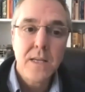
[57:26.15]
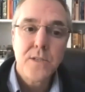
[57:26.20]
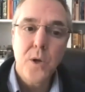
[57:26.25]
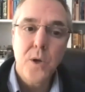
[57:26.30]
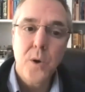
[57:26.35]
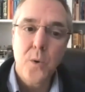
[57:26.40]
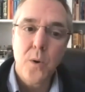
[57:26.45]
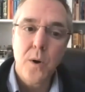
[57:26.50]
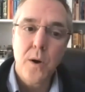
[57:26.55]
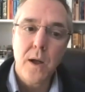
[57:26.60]

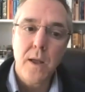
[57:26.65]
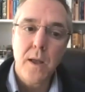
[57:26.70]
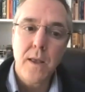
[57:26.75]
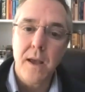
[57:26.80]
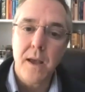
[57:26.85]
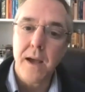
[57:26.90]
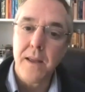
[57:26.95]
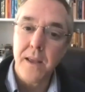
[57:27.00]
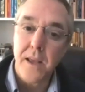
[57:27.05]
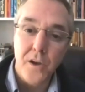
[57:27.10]
So
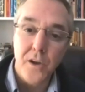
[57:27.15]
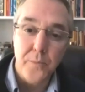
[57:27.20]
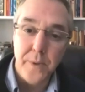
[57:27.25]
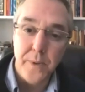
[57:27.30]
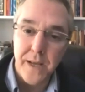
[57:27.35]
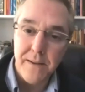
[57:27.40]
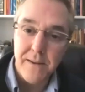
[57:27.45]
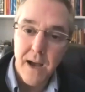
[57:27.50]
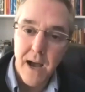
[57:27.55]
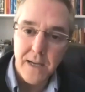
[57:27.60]
it could
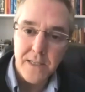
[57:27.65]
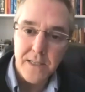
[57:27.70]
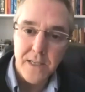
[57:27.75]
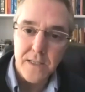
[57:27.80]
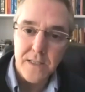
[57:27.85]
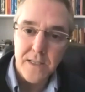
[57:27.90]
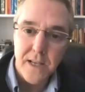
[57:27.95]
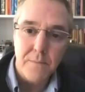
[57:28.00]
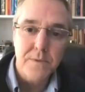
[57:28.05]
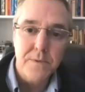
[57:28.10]
be a
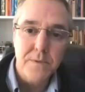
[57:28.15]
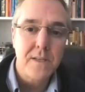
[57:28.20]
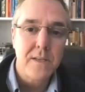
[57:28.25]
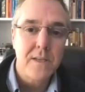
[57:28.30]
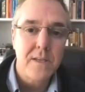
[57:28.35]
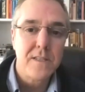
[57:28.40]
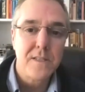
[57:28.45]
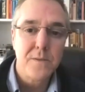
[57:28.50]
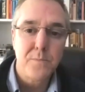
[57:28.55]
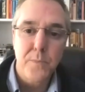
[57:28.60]
toxic
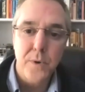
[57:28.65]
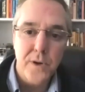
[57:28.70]
substance,